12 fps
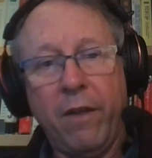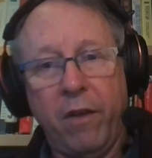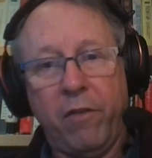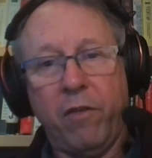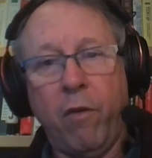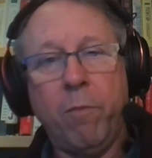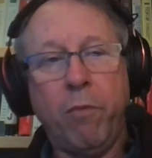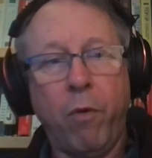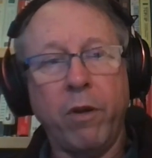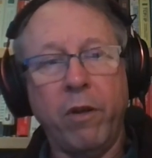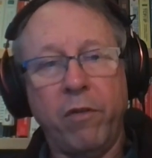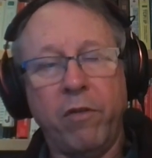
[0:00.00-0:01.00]
is so
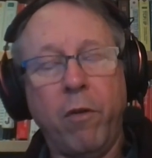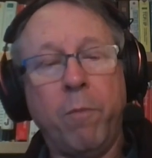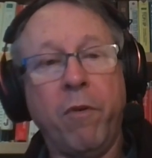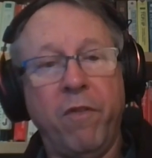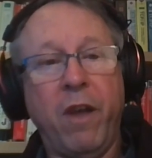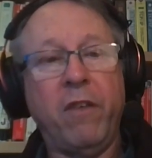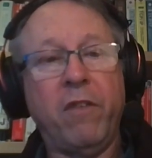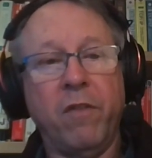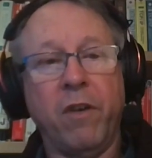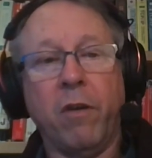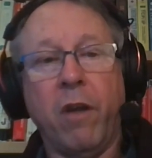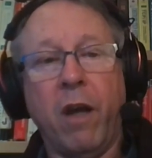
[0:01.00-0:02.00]
important and so
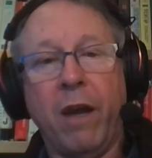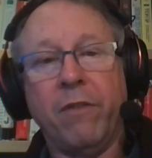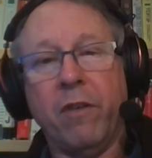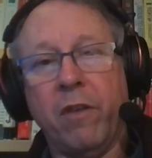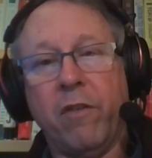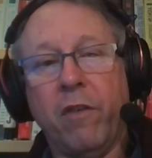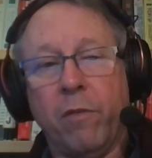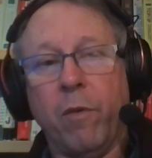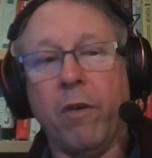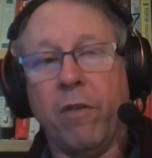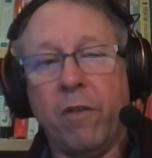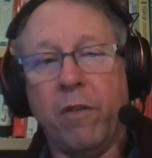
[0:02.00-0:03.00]
pervasive in our lives that this is
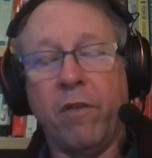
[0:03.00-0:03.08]
where